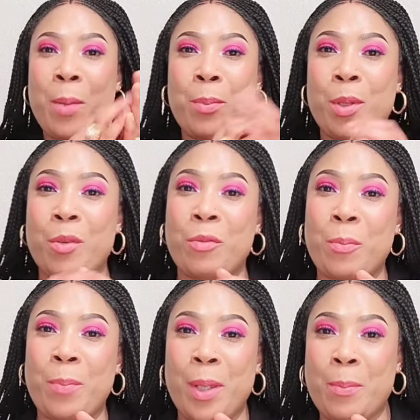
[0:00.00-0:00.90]
my
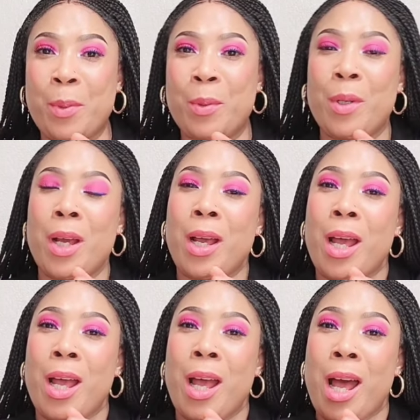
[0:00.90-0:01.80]
beautiful people.
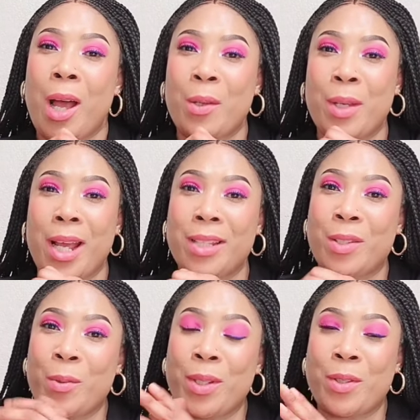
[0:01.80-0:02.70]
How you guys
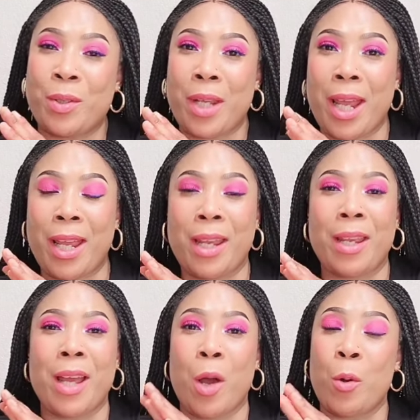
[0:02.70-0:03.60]
doing
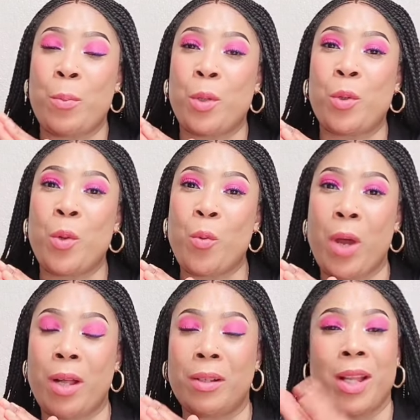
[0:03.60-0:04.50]
today? I hope you're doing
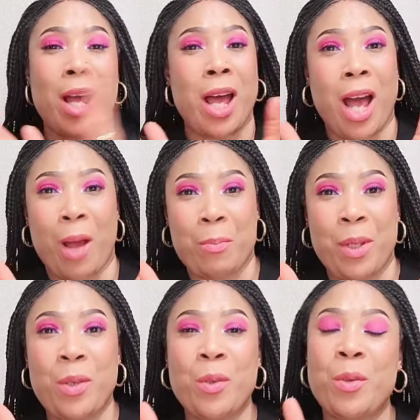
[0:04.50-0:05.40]
well.
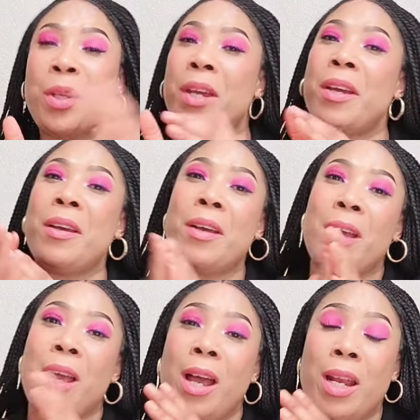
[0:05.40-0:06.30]
Happy New Year.
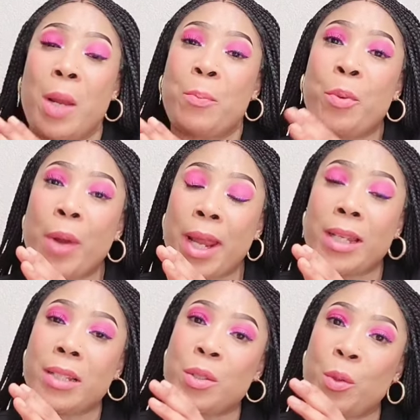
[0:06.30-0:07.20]
And I pray
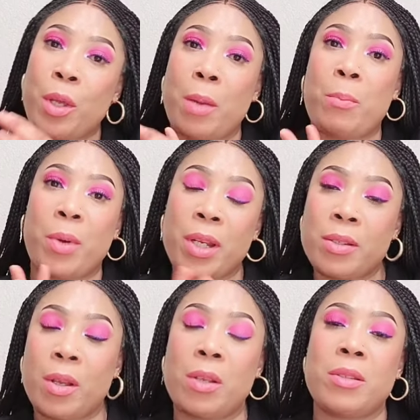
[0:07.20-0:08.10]
this New Year
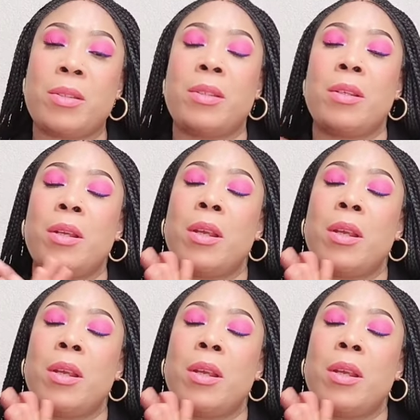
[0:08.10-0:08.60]
brings us